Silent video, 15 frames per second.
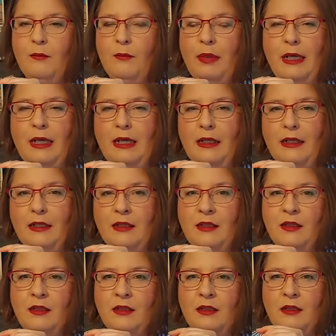by
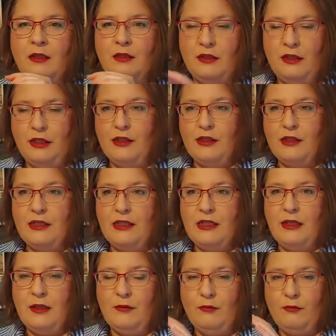
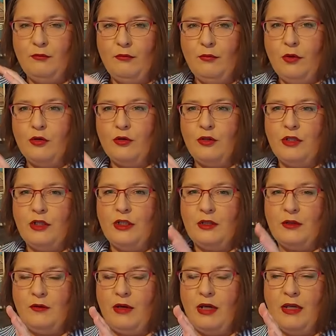Thursday morning,
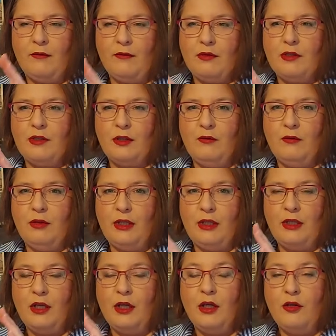so I was sewing
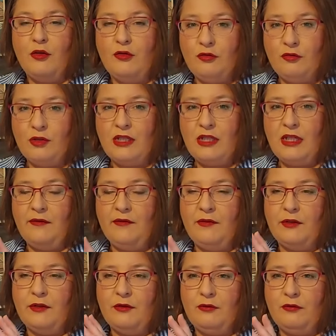Tuesday
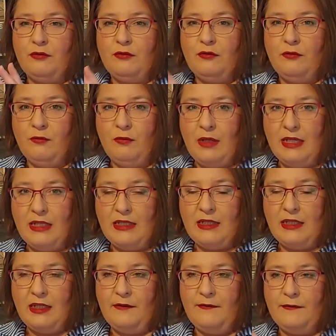afternoon,
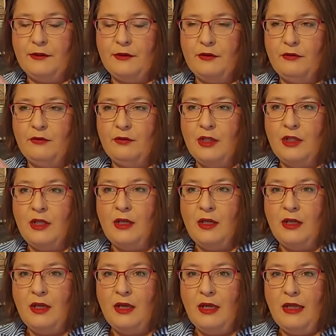Wednesday afternoon,
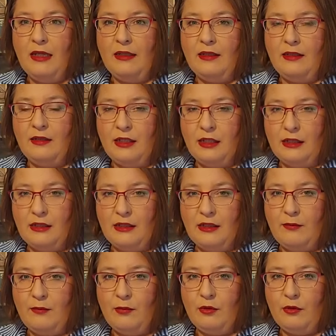and Thursday
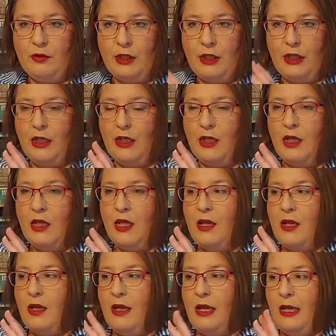morning,
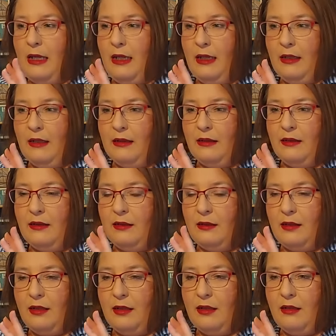and
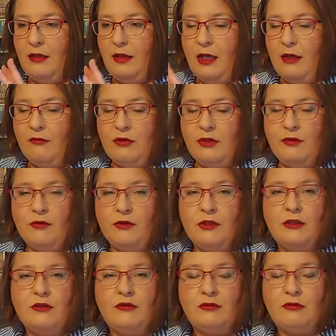I really
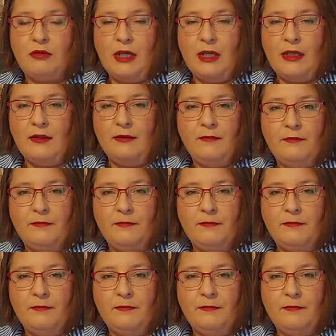wanted to cry.